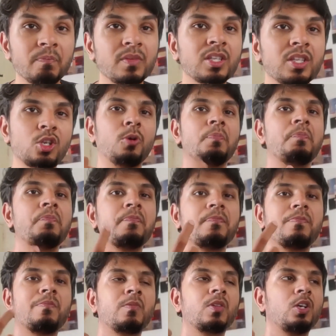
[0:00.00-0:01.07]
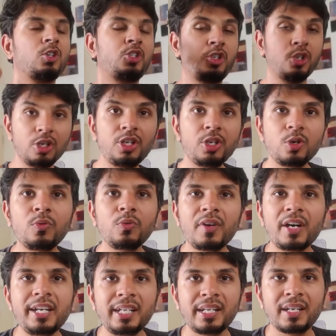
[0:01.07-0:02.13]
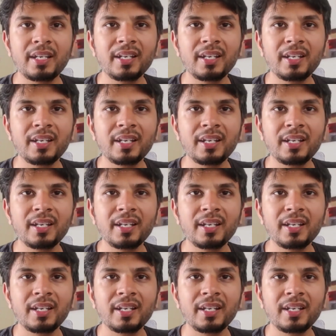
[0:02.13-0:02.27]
So, should you worry?